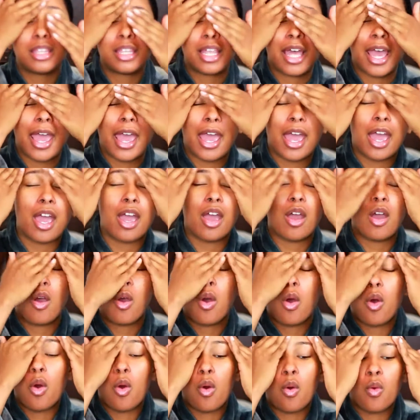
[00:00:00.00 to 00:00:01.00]
that
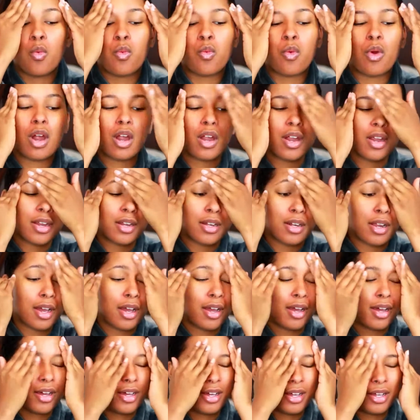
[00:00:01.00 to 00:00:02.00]
weren't,
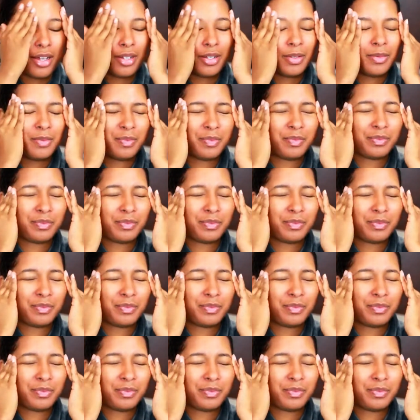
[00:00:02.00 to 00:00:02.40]
I